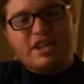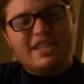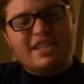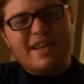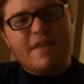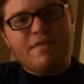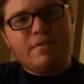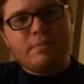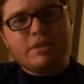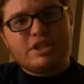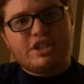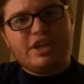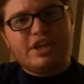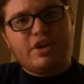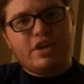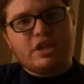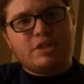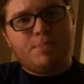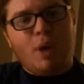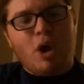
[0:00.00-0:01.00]
Seven
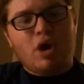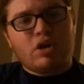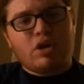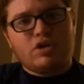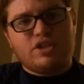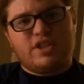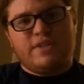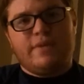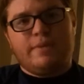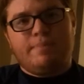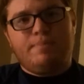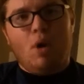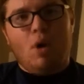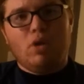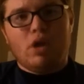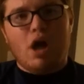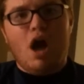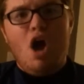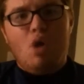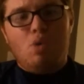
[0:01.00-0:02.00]
mysterious particles of
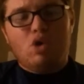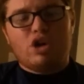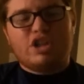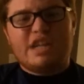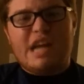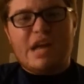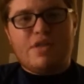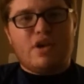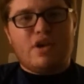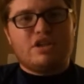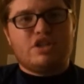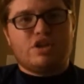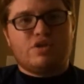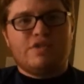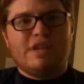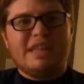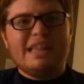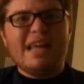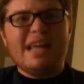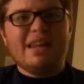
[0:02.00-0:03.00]
Ebola work together as a
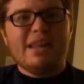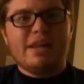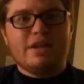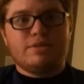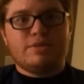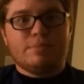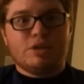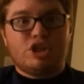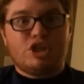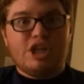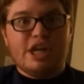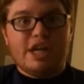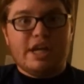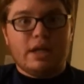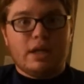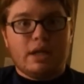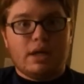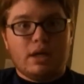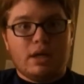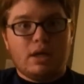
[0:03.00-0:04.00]
relentless
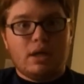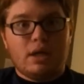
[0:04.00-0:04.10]
machine.